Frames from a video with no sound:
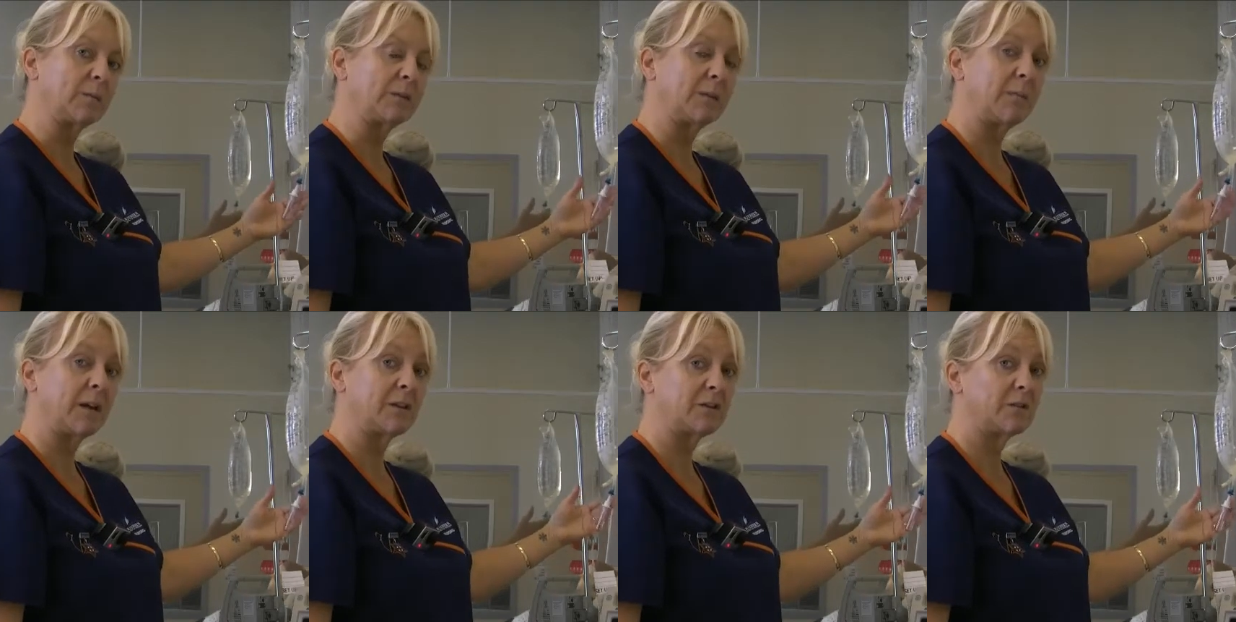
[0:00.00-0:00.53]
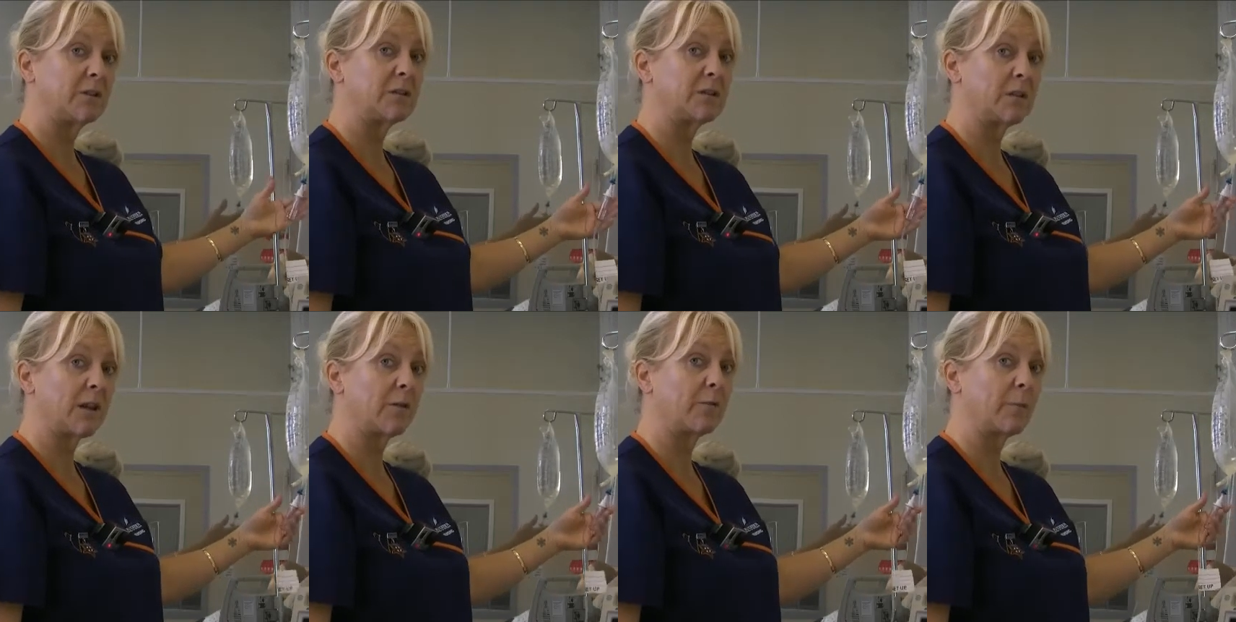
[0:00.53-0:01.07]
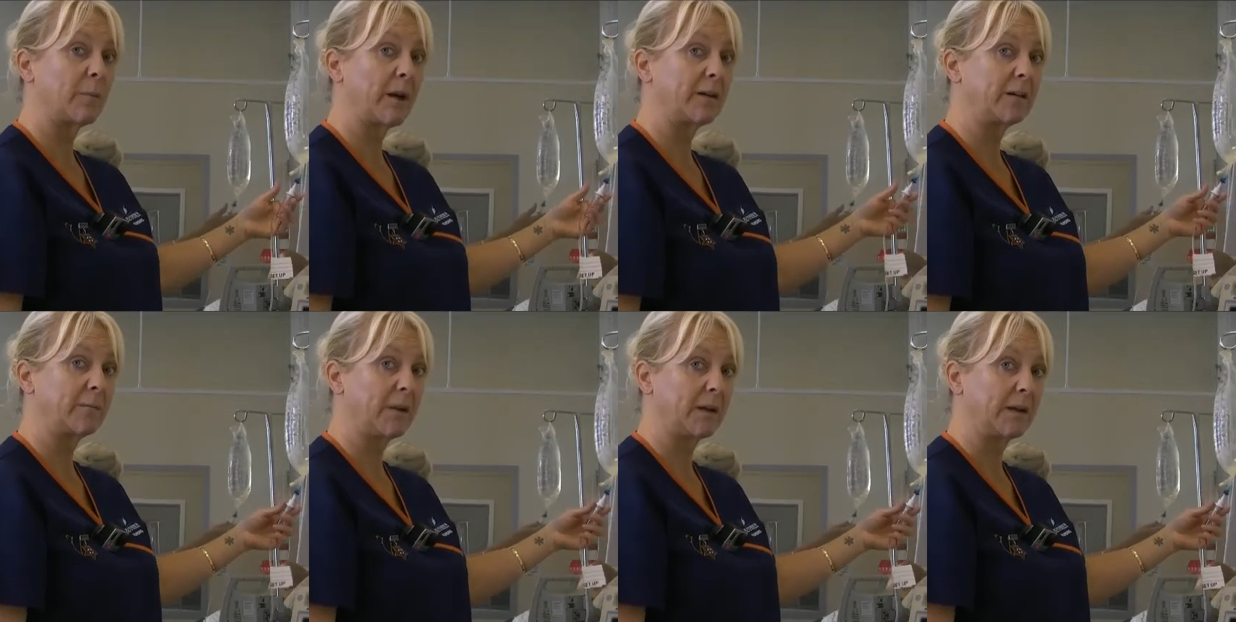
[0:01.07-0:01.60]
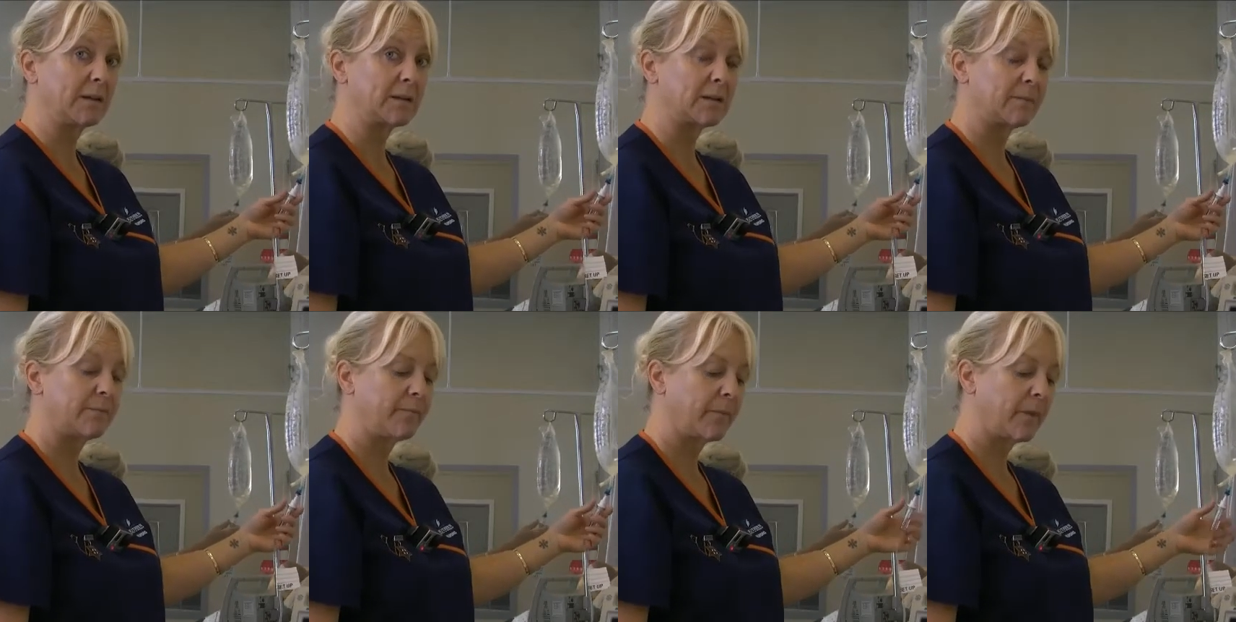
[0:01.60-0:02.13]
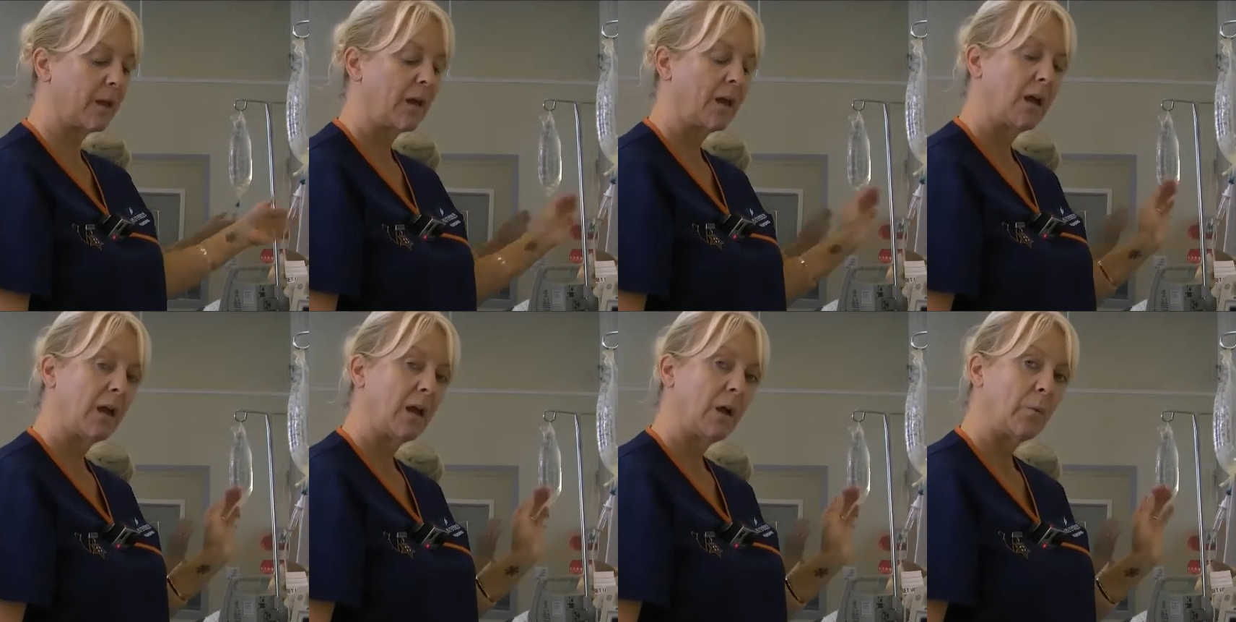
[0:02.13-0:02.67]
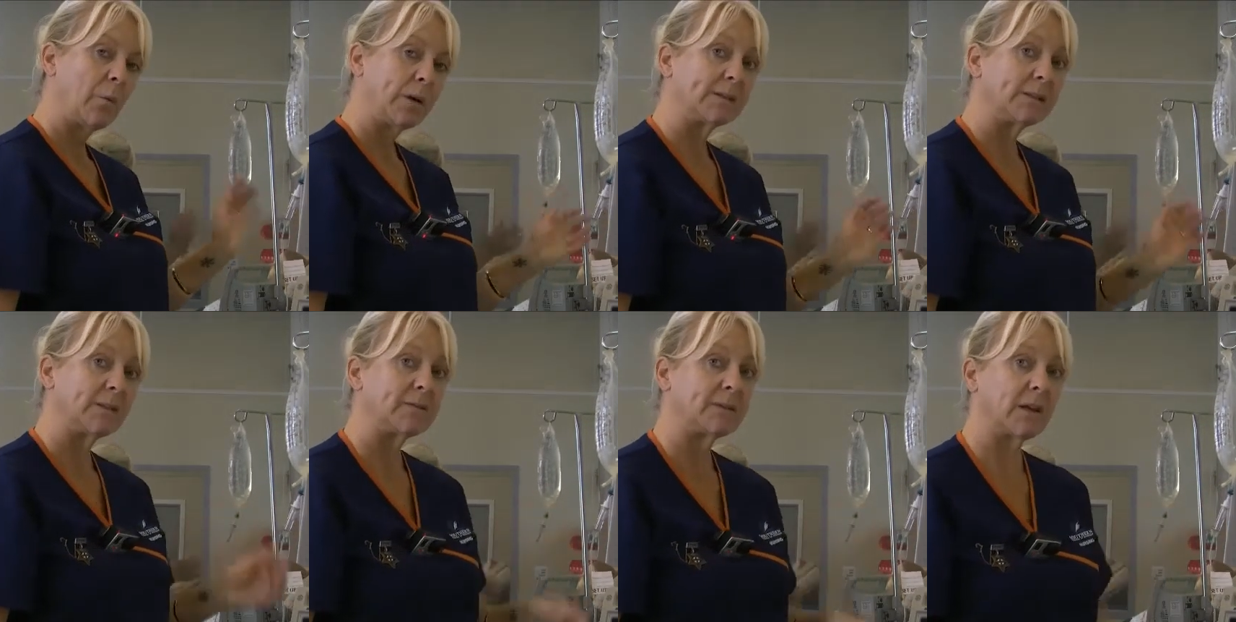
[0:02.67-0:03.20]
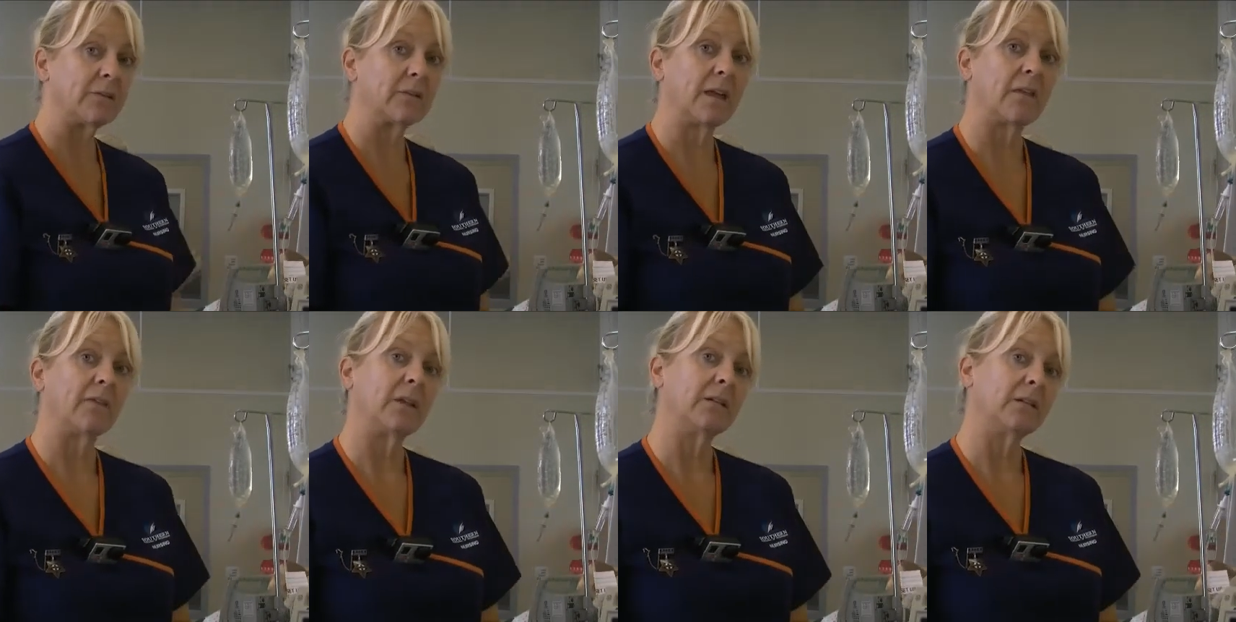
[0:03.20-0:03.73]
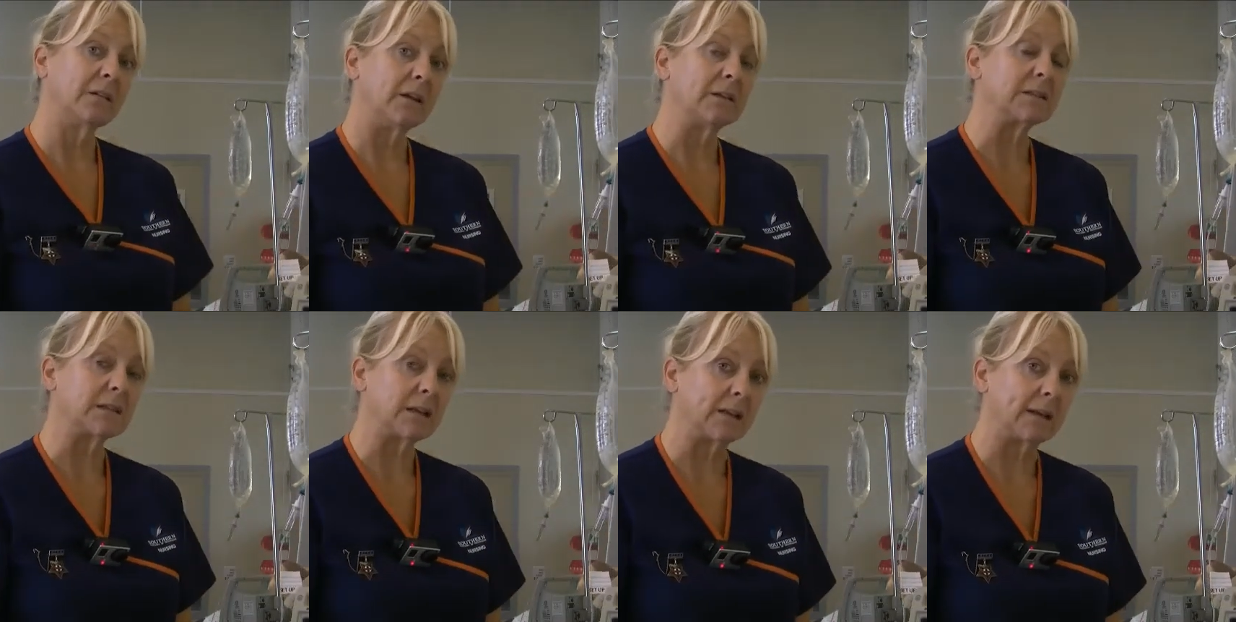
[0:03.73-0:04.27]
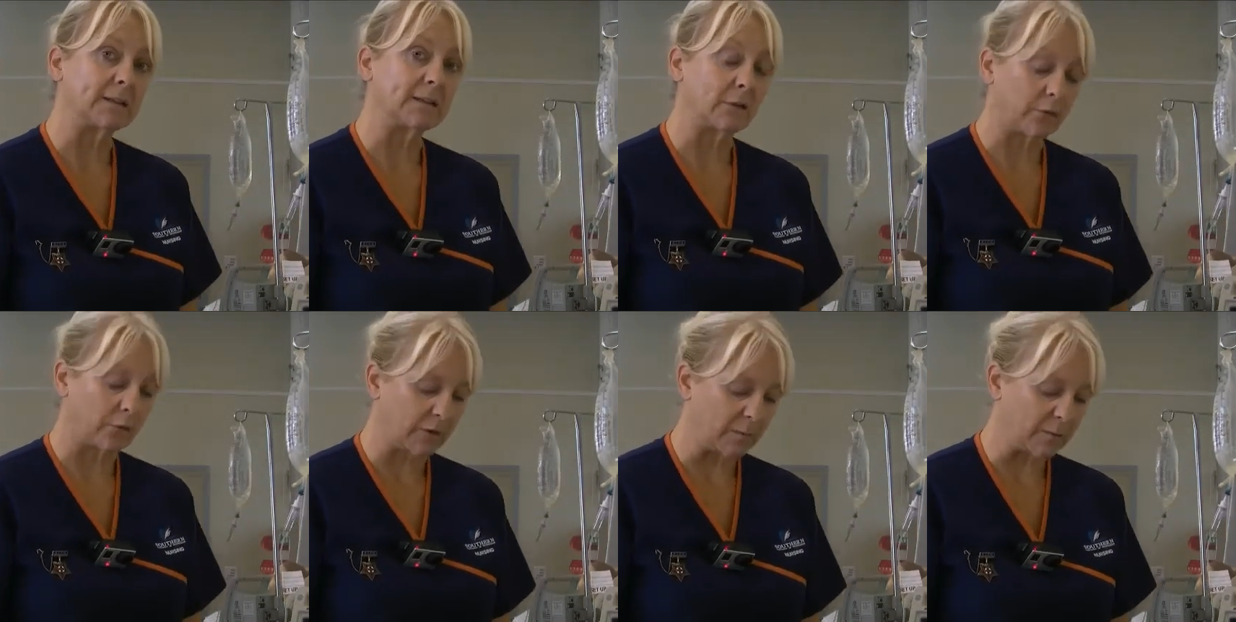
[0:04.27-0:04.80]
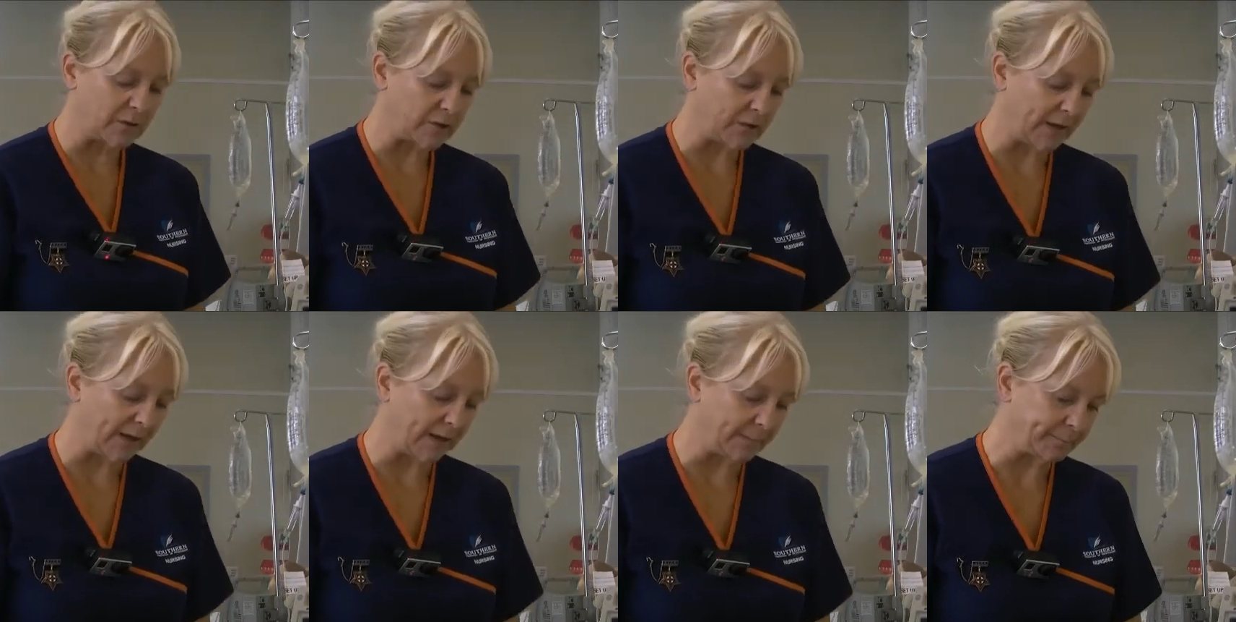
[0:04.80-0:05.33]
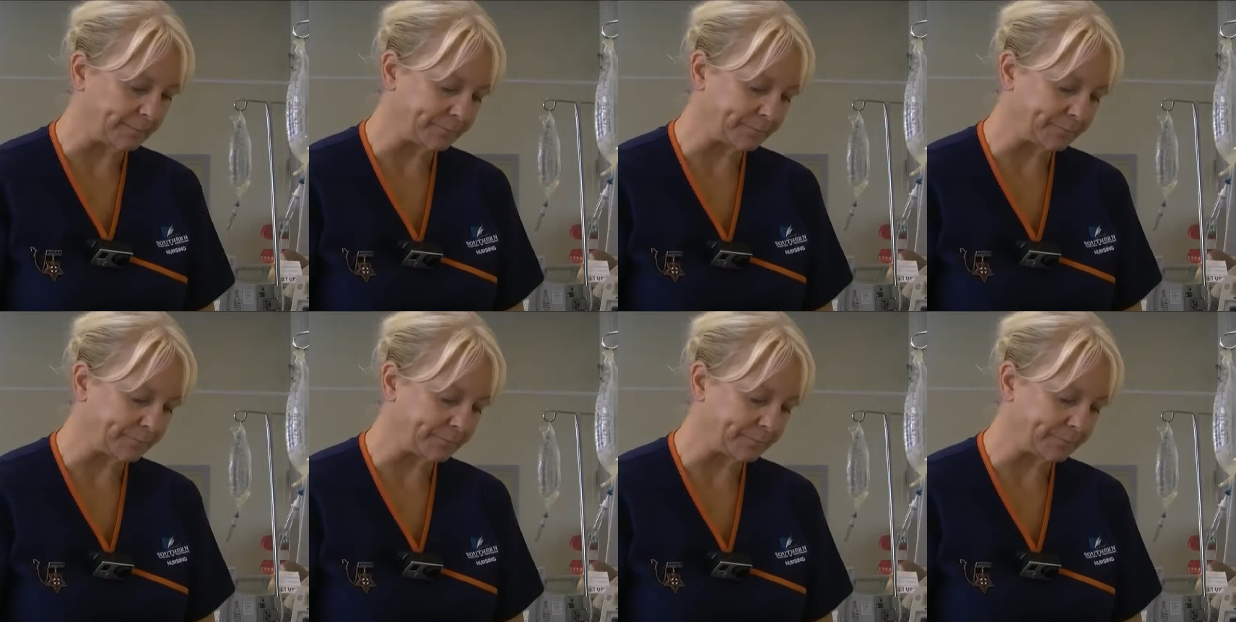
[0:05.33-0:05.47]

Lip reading: So make sure you do that for about a minute. Once you've done that, then you need to connect it through the machine.